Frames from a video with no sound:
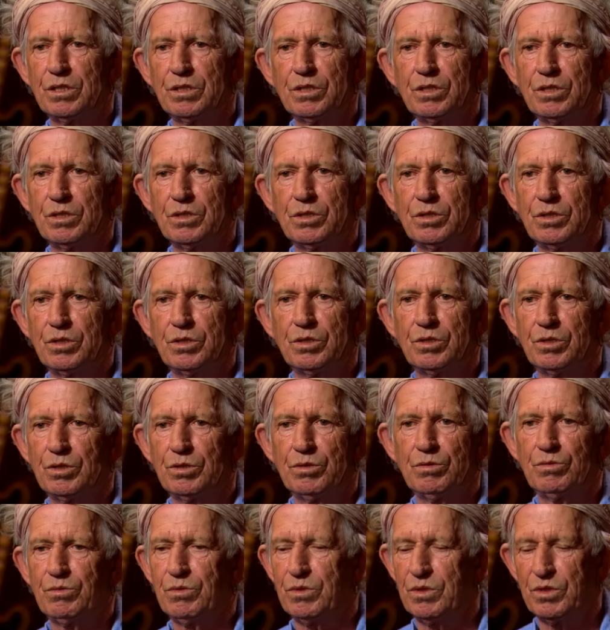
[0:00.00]

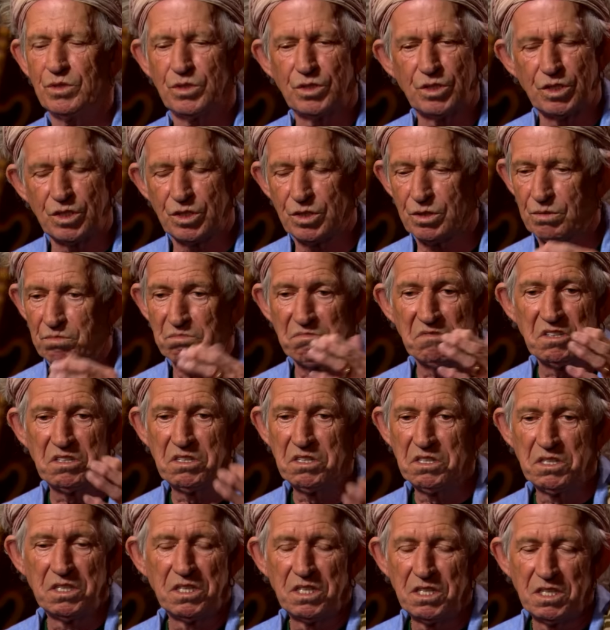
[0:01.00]
so it's just
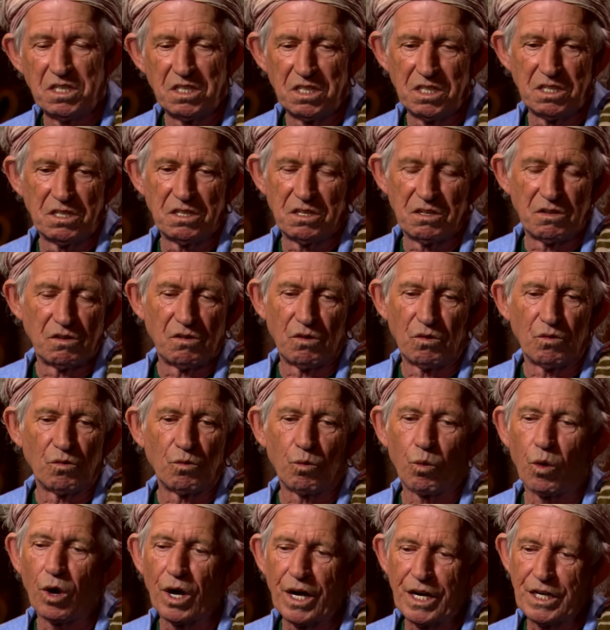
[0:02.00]

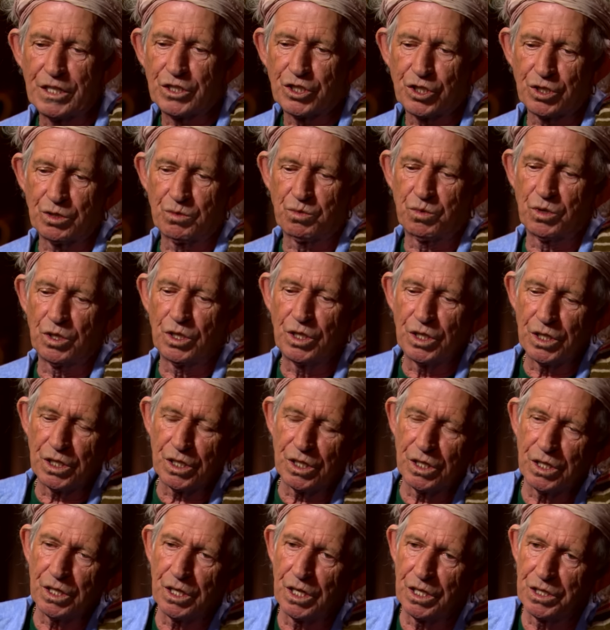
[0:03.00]
why it should work,
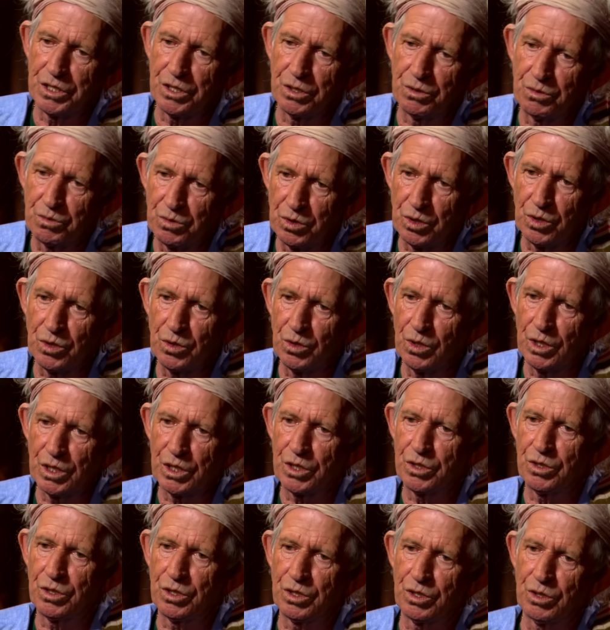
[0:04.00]
I don't know. I
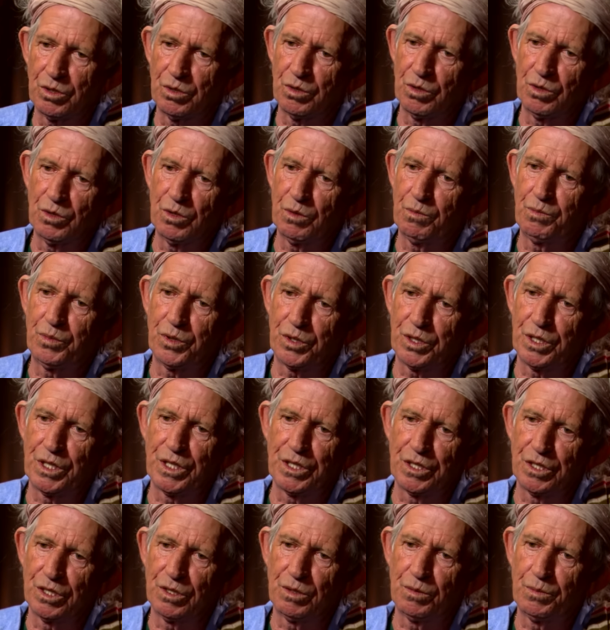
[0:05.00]
couldn't, you know, put it
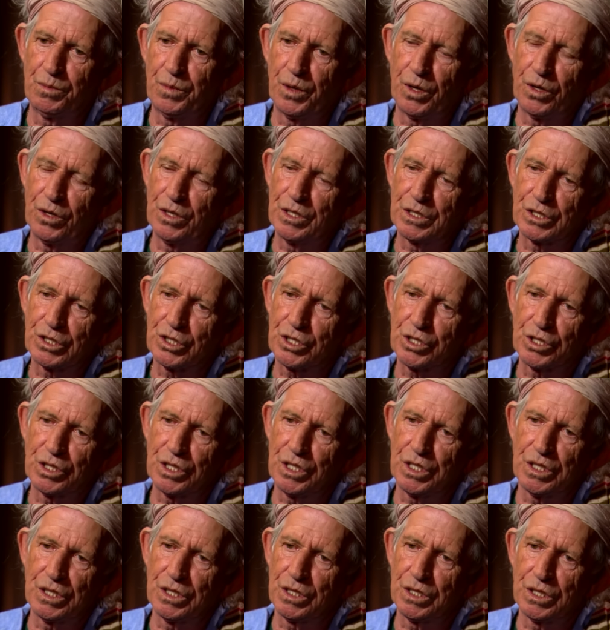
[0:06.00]
in a
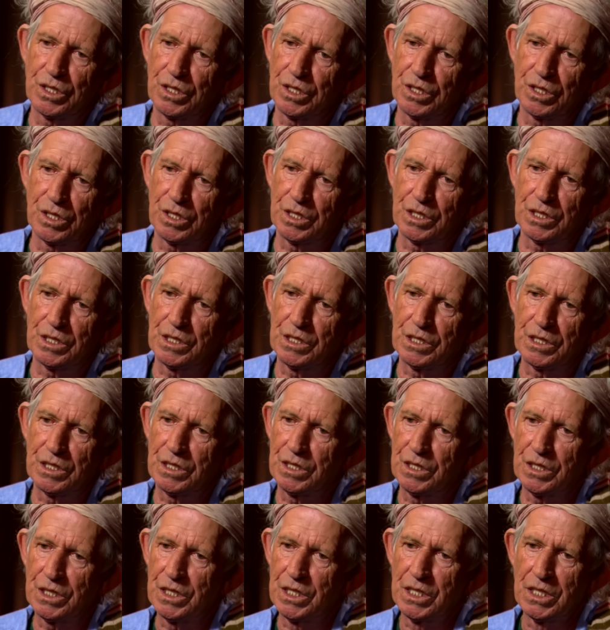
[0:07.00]
laboratory and uh,
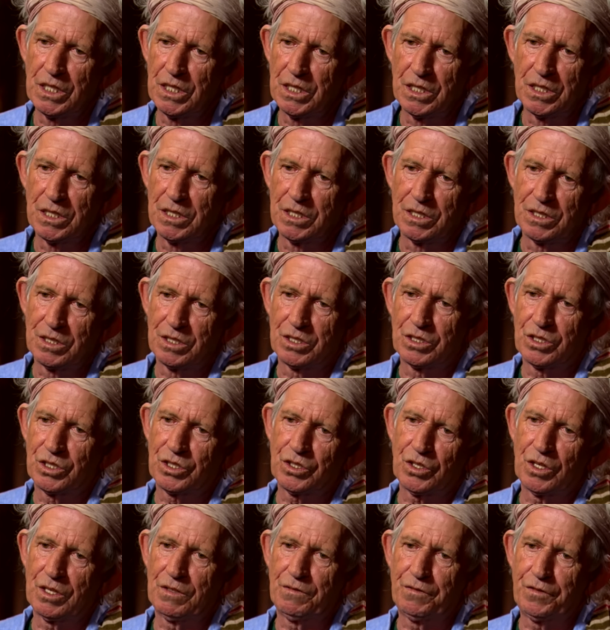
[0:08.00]

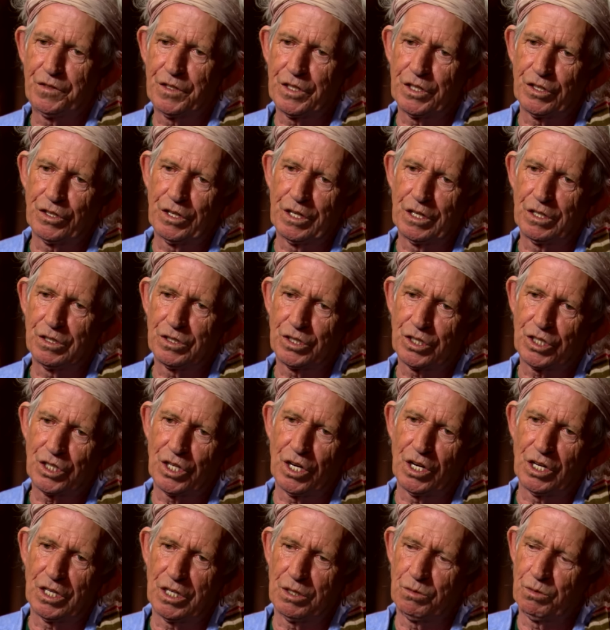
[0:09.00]
try and figure out
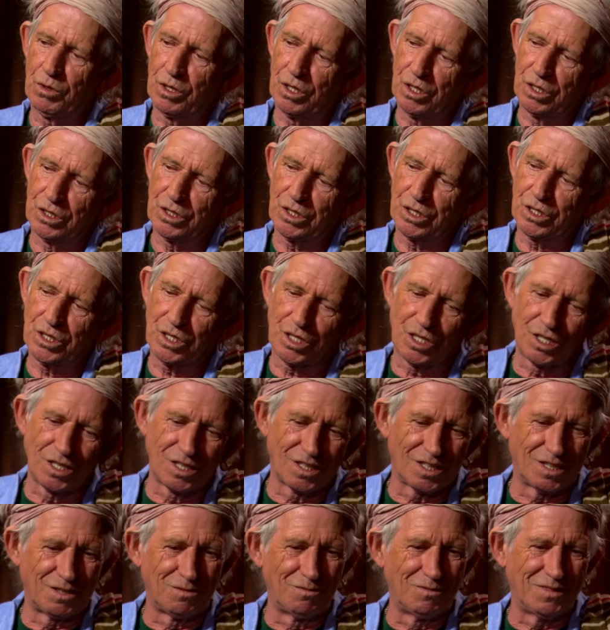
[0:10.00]
Charlie Watts,
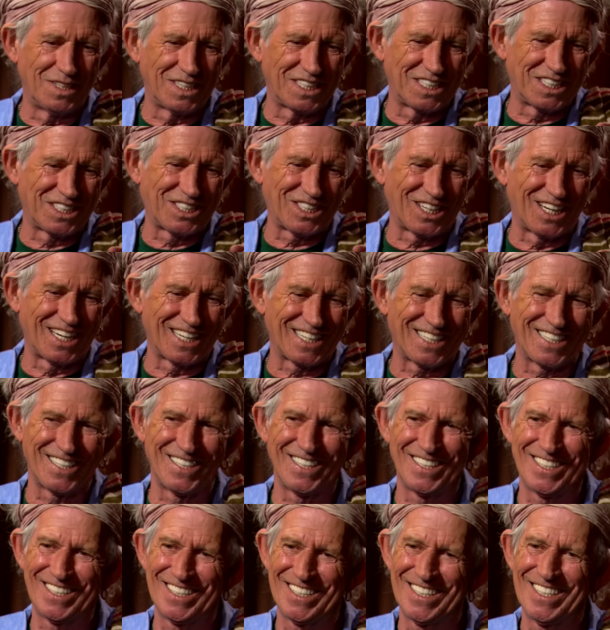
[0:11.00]
Mick Jagger
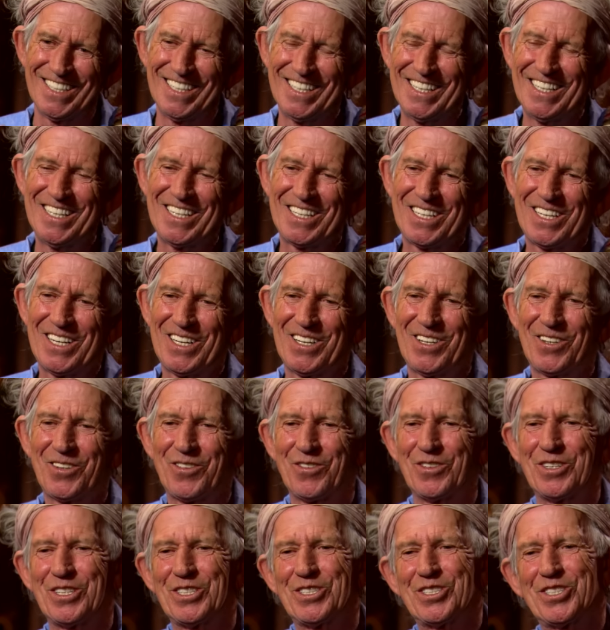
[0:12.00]
and Keith
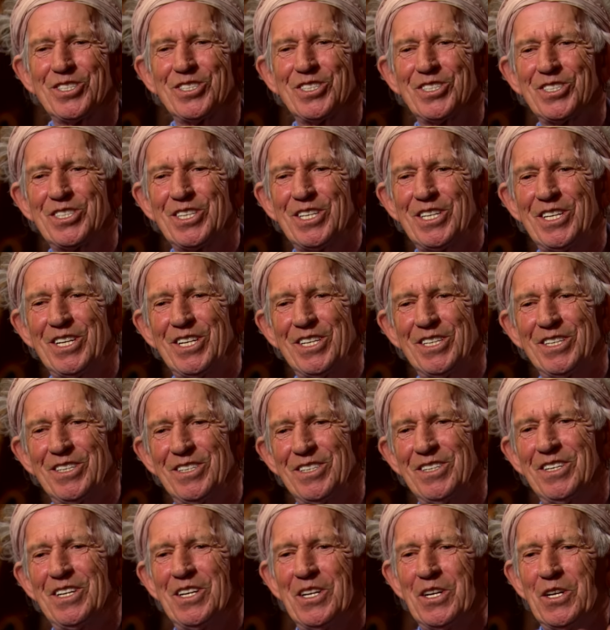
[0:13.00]
Richards and,
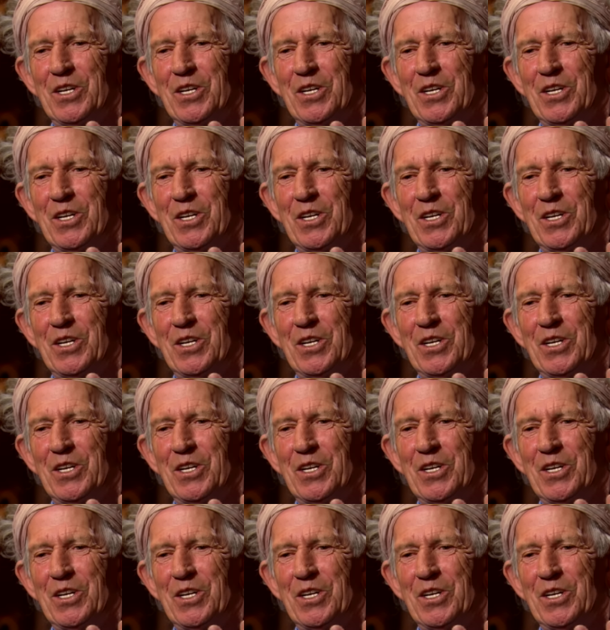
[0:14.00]
and